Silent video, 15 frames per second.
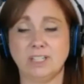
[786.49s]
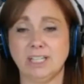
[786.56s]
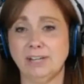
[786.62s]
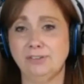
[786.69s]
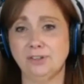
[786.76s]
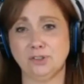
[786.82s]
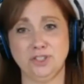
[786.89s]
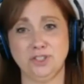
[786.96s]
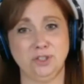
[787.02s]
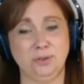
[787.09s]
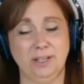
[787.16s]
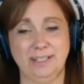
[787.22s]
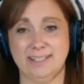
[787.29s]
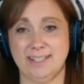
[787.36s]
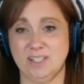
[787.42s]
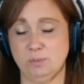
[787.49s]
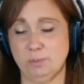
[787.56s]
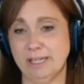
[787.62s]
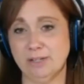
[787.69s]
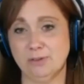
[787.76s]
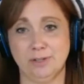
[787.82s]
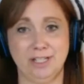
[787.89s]
If your student is a
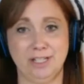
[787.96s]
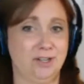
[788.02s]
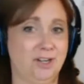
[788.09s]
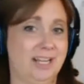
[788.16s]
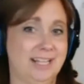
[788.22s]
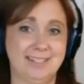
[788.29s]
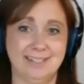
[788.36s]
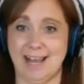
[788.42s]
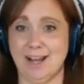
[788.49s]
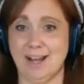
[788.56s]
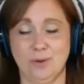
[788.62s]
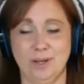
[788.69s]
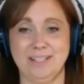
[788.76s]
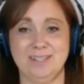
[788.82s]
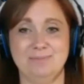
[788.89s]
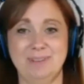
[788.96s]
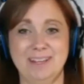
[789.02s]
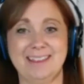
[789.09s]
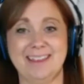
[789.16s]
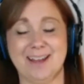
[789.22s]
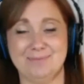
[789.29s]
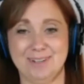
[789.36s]
speed reader, it's not going to be
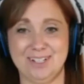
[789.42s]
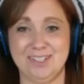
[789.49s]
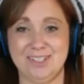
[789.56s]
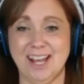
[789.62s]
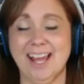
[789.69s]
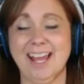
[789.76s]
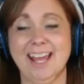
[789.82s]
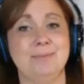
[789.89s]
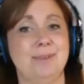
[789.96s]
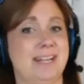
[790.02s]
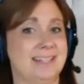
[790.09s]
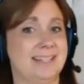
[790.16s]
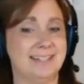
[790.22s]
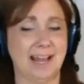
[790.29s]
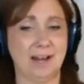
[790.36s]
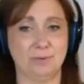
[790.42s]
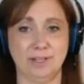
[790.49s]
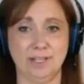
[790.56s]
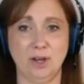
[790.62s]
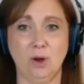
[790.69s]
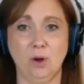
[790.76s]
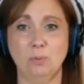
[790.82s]
that much time, and it's not
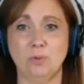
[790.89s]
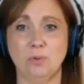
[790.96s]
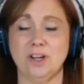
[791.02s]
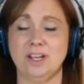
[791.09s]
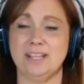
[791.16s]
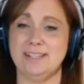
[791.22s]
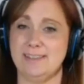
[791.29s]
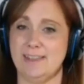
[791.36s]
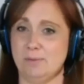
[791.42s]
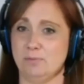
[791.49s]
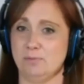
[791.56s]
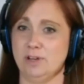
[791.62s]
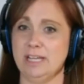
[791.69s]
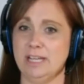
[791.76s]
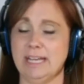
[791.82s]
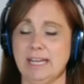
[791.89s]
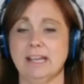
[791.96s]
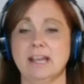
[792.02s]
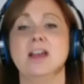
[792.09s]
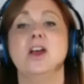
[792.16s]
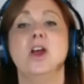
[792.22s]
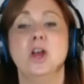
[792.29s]
really homework, it's them reading.
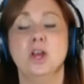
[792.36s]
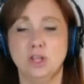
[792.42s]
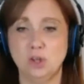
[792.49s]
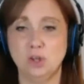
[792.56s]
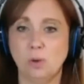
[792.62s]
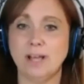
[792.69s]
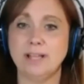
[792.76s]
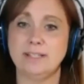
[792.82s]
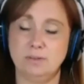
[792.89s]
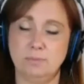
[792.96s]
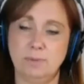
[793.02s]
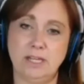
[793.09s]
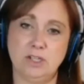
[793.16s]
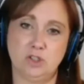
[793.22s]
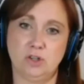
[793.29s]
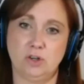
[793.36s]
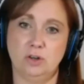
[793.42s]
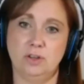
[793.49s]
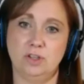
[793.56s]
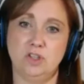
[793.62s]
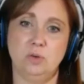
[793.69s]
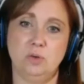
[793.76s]
You want to make sure
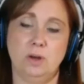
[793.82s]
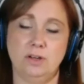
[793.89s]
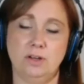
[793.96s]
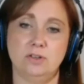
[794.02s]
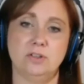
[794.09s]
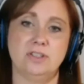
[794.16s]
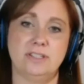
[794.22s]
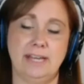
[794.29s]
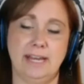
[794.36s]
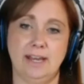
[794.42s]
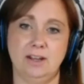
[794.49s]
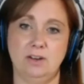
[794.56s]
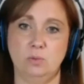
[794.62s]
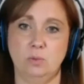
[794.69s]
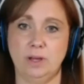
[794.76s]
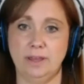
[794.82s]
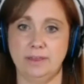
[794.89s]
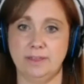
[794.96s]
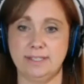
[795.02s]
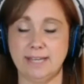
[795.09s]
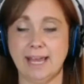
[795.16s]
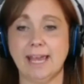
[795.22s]
that you understand what
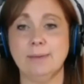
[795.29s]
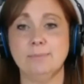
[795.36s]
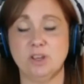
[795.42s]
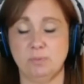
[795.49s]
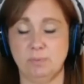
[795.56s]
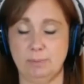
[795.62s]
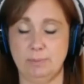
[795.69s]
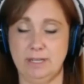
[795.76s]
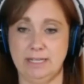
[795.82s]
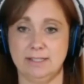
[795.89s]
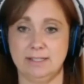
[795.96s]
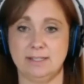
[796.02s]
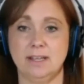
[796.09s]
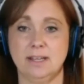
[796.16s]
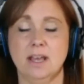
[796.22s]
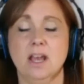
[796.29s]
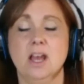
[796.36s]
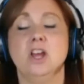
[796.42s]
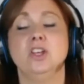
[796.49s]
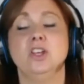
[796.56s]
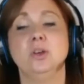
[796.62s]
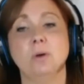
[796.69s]
the time commitment is.
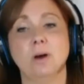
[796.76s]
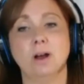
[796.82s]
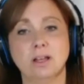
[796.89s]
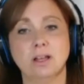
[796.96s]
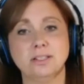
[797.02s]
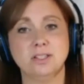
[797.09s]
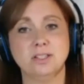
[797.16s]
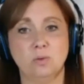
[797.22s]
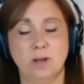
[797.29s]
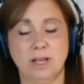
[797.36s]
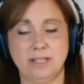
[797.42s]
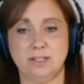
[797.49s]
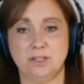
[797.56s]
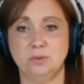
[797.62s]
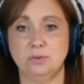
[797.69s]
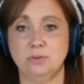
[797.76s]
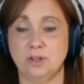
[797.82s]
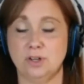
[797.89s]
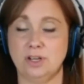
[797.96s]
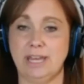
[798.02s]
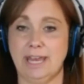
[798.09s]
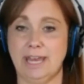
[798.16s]
You also want to
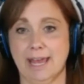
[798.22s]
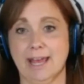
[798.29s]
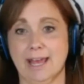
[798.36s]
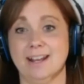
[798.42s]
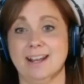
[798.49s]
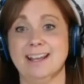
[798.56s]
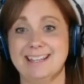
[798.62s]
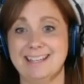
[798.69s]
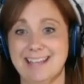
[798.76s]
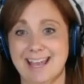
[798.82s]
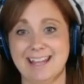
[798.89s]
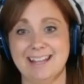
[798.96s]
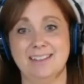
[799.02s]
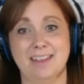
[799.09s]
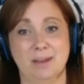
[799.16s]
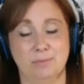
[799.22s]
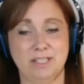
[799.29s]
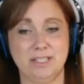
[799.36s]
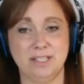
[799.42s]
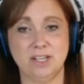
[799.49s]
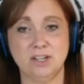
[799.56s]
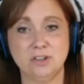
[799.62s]
look at, again, that
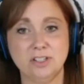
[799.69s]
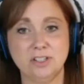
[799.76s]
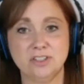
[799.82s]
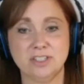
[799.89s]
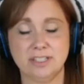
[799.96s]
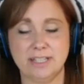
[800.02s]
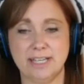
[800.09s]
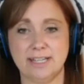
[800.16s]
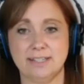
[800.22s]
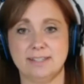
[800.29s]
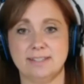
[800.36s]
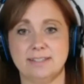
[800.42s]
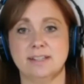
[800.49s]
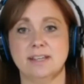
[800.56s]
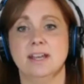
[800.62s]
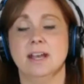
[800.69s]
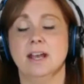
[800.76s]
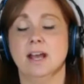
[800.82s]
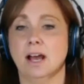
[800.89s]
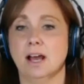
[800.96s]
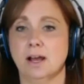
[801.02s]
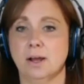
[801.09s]
materials list.
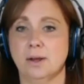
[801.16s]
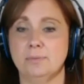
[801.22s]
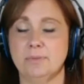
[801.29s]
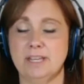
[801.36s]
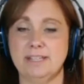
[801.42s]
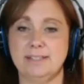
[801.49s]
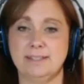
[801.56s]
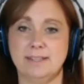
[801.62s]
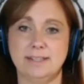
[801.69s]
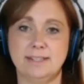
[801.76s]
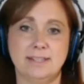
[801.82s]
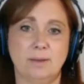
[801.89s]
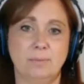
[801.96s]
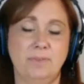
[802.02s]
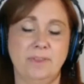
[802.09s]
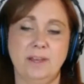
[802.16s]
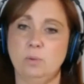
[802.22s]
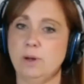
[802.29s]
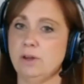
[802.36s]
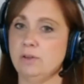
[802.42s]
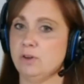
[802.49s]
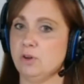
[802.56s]
Is this something
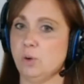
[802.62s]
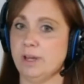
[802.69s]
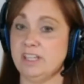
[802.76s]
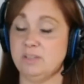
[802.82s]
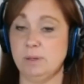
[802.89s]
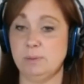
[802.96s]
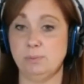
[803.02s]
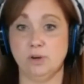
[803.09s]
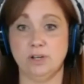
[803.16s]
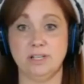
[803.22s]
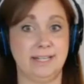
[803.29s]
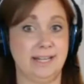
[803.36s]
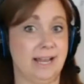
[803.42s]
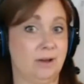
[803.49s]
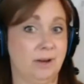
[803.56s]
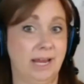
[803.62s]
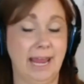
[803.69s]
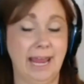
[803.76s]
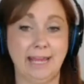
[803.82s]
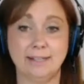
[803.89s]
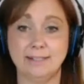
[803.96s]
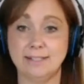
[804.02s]
where they're going to be printing out a
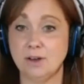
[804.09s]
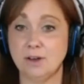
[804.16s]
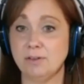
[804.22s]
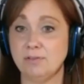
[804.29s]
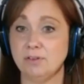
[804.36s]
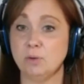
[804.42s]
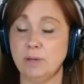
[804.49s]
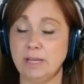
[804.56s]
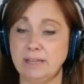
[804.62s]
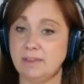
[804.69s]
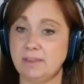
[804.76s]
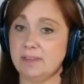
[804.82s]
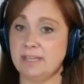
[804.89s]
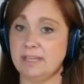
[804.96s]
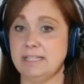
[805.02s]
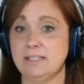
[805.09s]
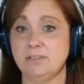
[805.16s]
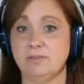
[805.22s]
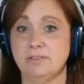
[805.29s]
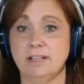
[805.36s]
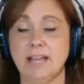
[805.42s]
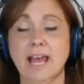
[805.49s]
handout every week that they need to
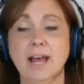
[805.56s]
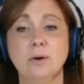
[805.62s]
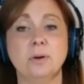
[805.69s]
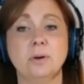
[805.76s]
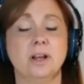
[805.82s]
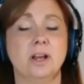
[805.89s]
fill out?